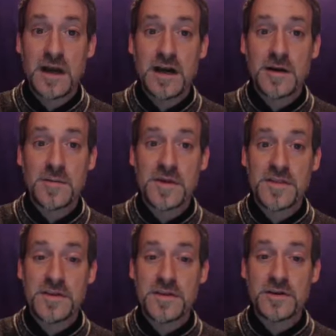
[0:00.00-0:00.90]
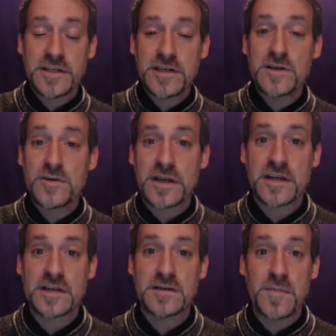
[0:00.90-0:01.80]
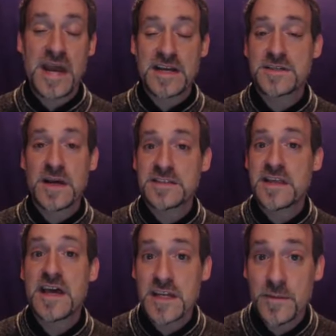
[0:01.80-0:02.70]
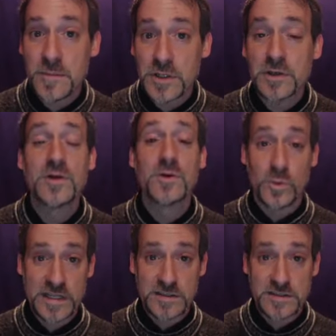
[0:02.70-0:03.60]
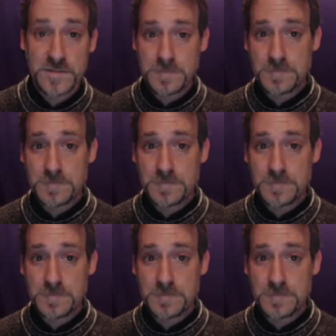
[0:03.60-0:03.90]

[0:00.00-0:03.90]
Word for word: Um, the allele that can maximize that number wins.